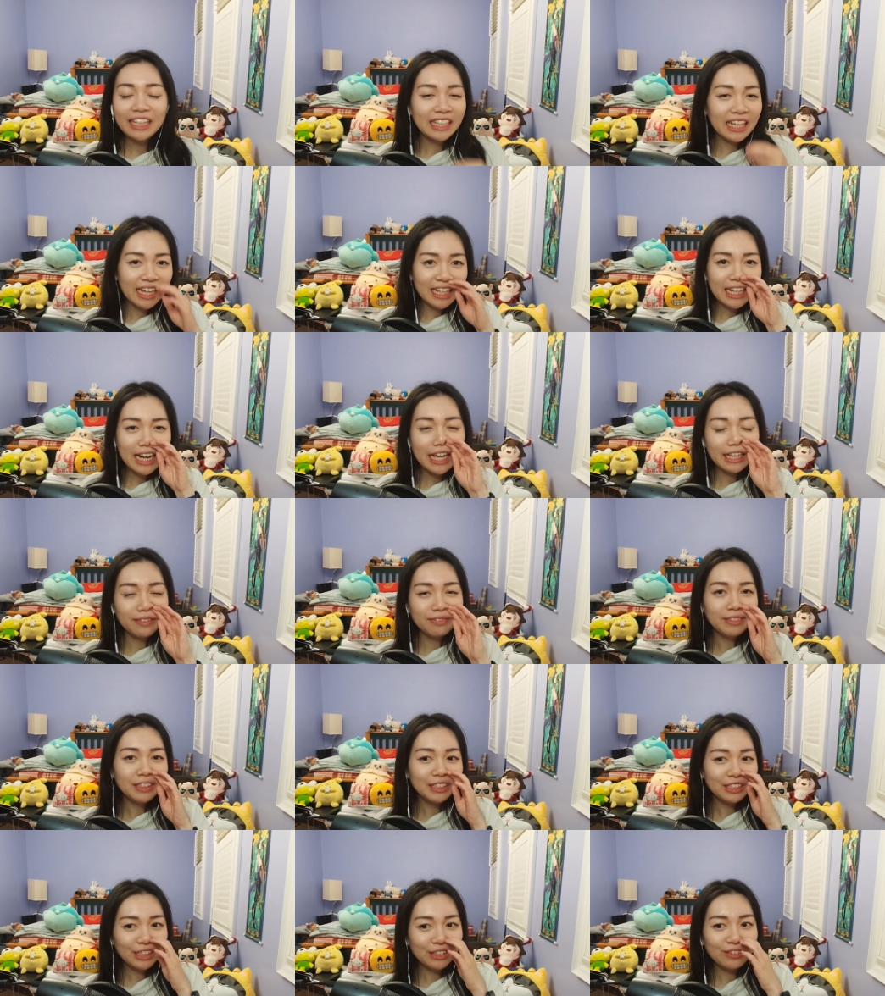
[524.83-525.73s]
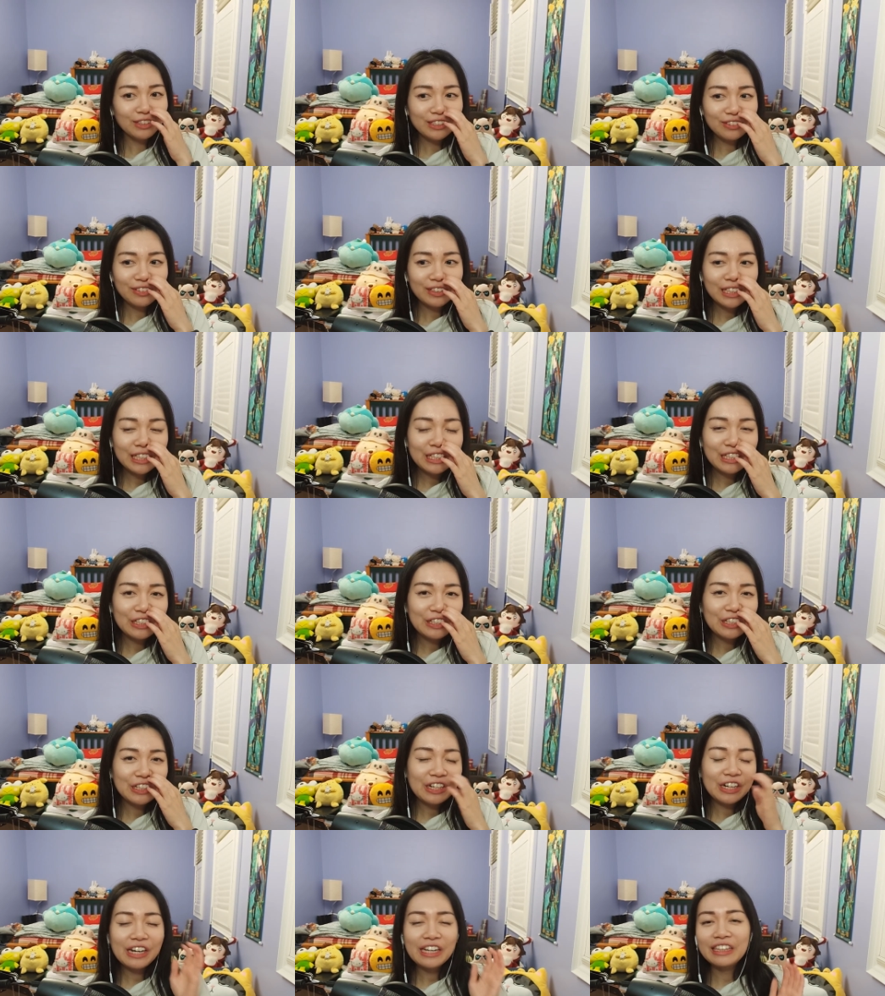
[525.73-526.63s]
And then, yeah, the music was really good.
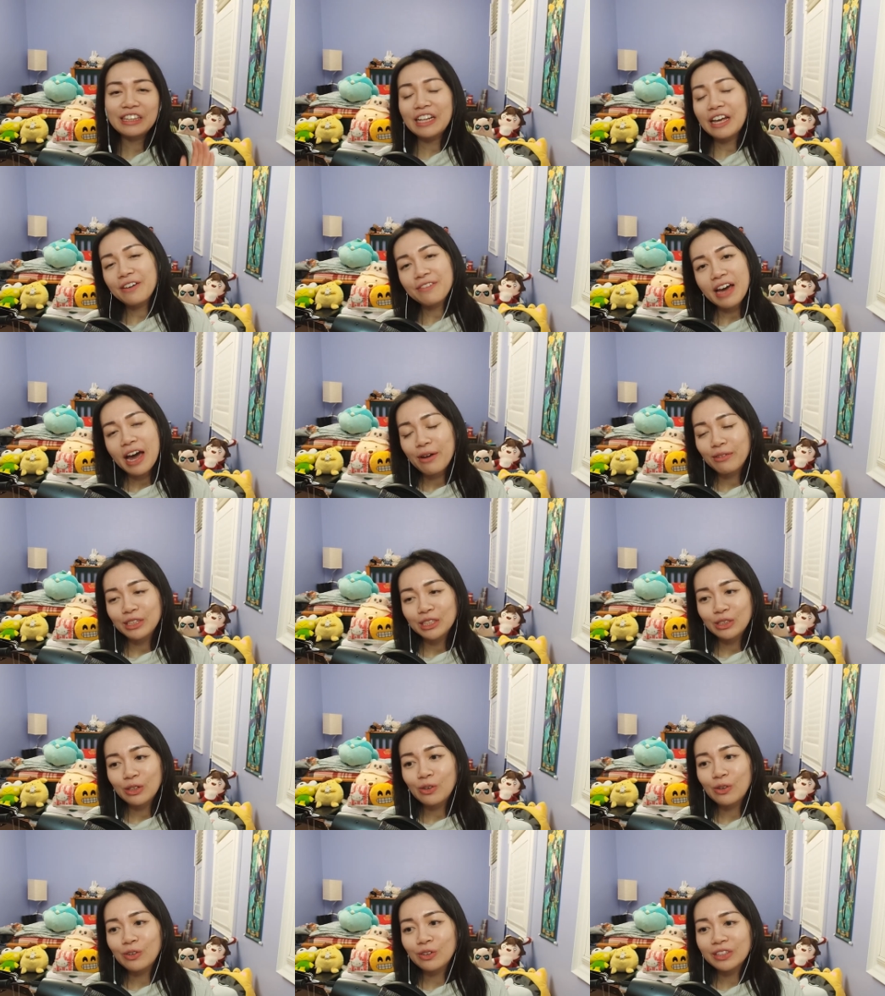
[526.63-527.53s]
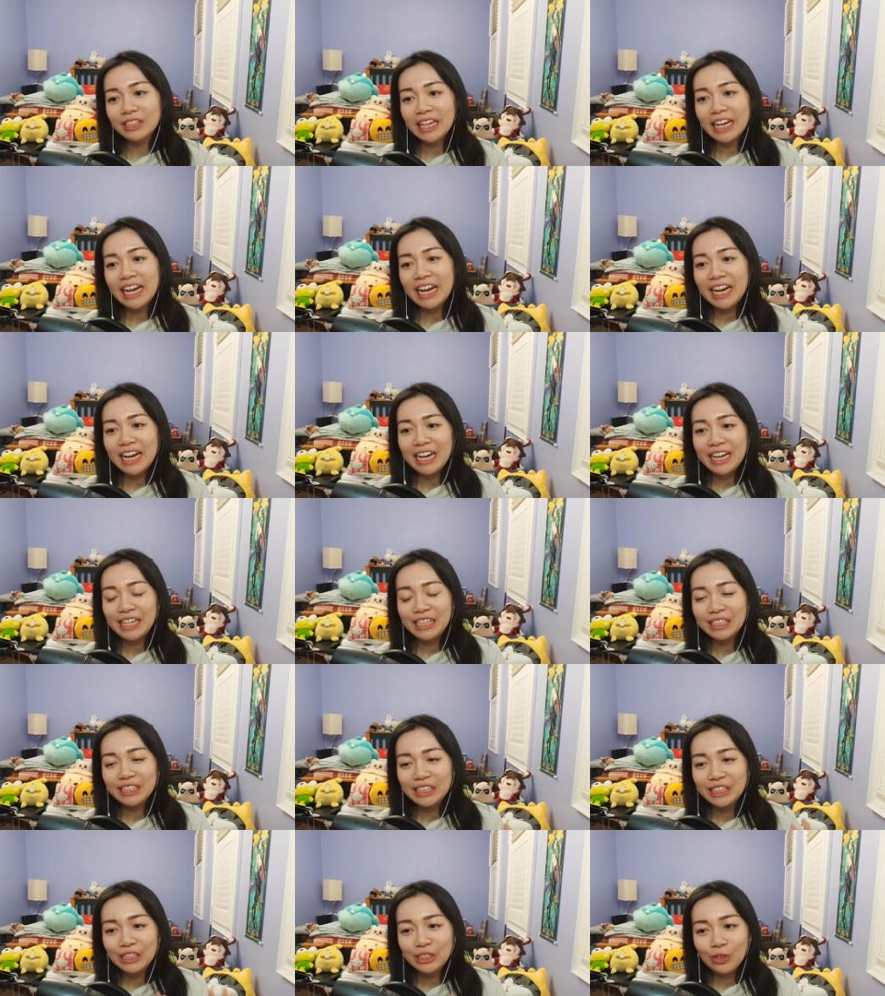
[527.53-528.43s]
I love how it told
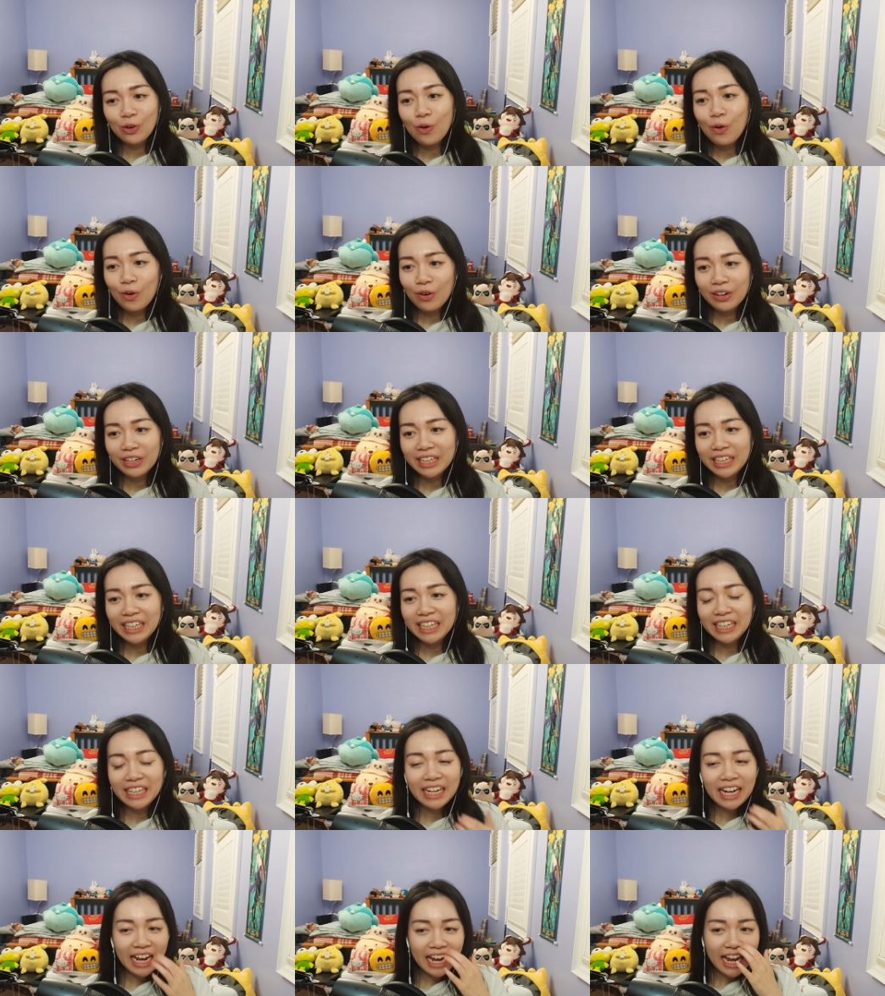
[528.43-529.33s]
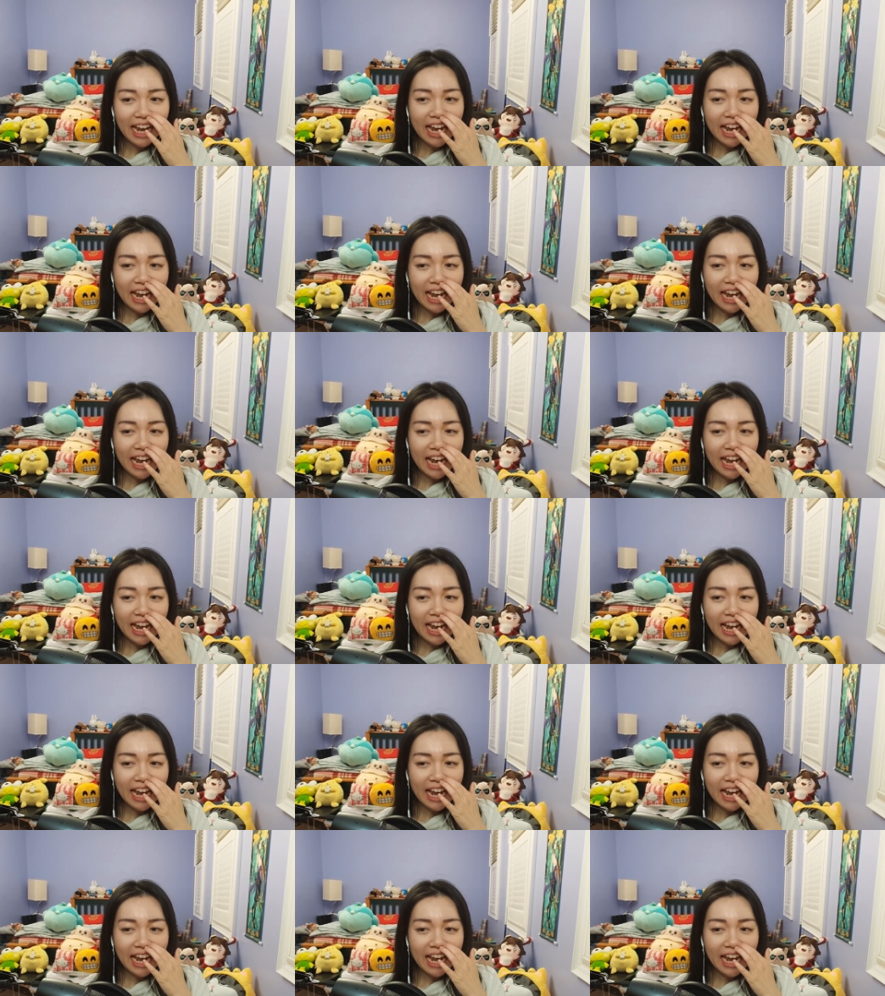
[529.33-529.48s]
a story.